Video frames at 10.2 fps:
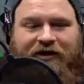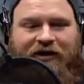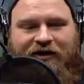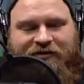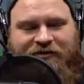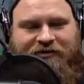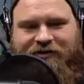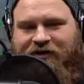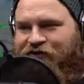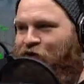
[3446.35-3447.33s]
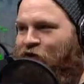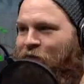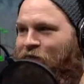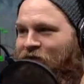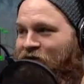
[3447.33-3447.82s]
I guess I'll show it up
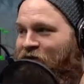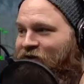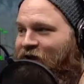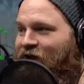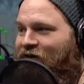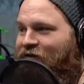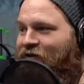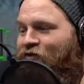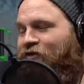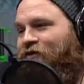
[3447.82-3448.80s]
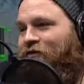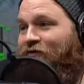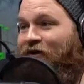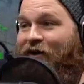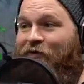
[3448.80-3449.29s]
as close as I can to the
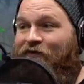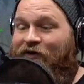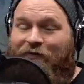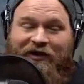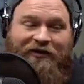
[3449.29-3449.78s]
camera in front of me.